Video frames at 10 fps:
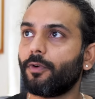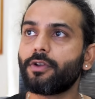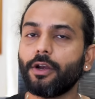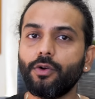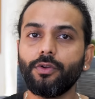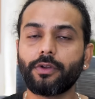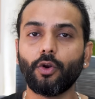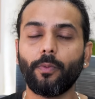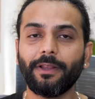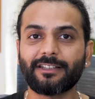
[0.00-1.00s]
So what you can do, you
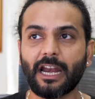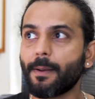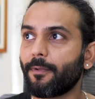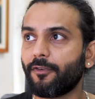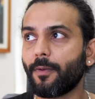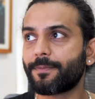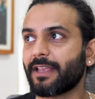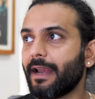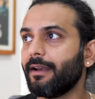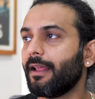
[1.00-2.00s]
can open sitemap of your
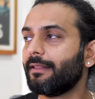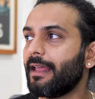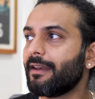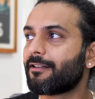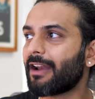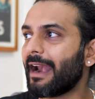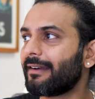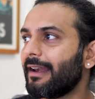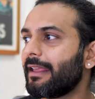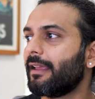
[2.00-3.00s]
website and then
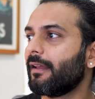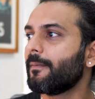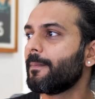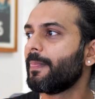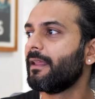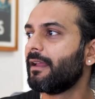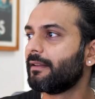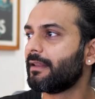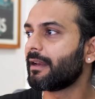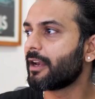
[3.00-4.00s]
right click here
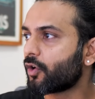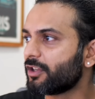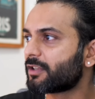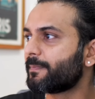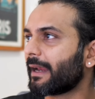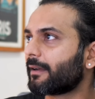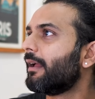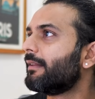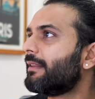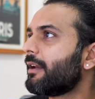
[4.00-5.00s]
and then click on inspect
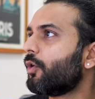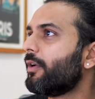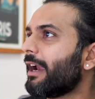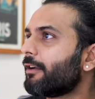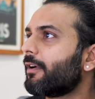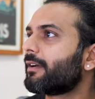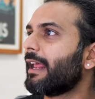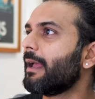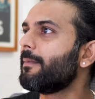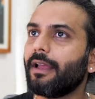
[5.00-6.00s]
and then go to network
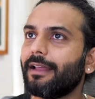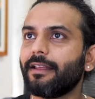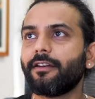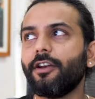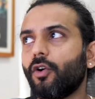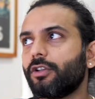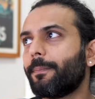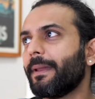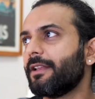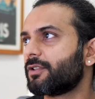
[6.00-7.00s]
tab and then reload the
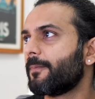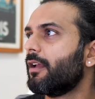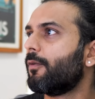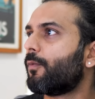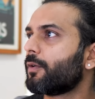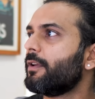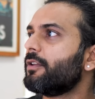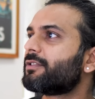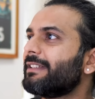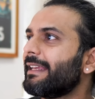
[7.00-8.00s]
page. What
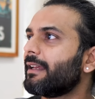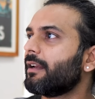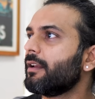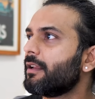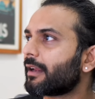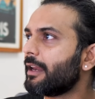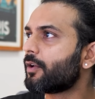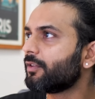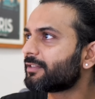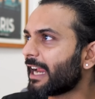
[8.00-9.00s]
will you see here?
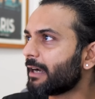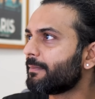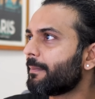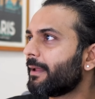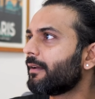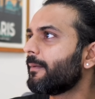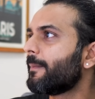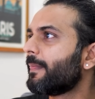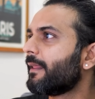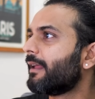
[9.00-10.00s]
Click on sitemap here
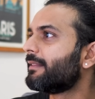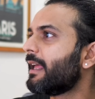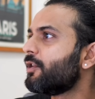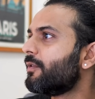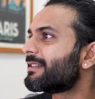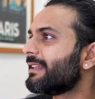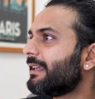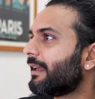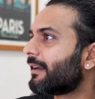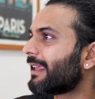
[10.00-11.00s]
and then you will see
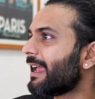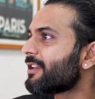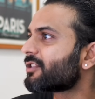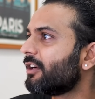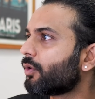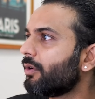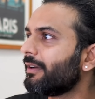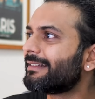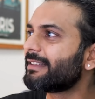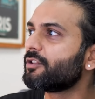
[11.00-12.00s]
here cache
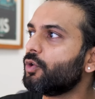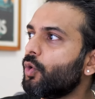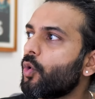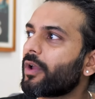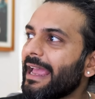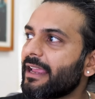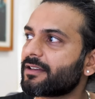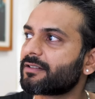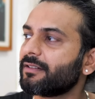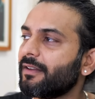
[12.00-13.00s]
control, it says no
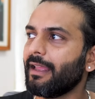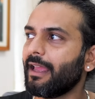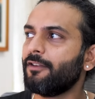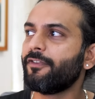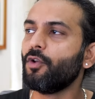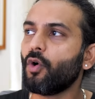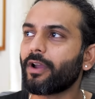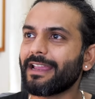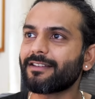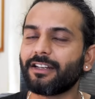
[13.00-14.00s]
cache. And if you have no
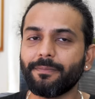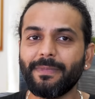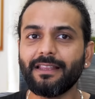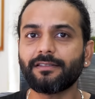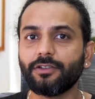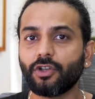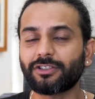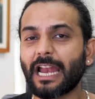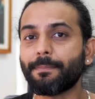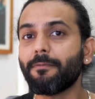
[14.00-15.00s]
cache, it means your
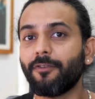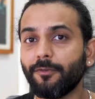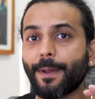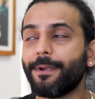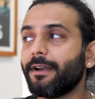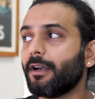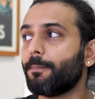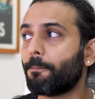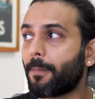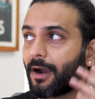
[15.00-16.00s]
sitemap will be
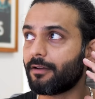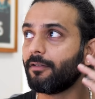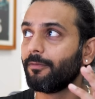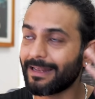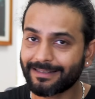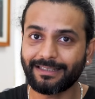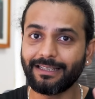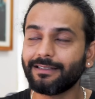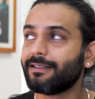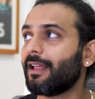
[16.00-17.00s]
updated. But let's
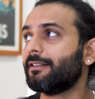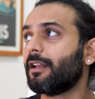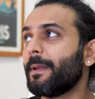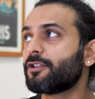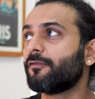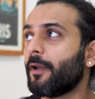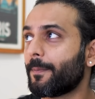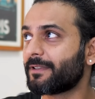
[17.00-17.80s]
see other page of my